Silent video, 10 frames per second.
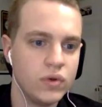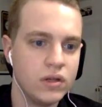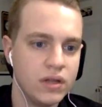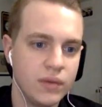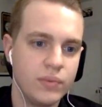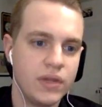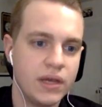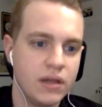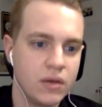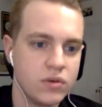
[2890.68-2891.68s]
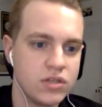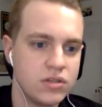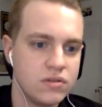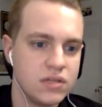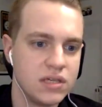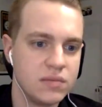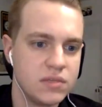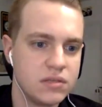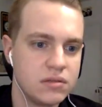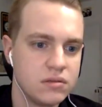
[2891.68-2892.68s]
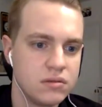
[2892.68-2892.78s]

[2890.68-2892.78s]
will they play? Like which 2 teams?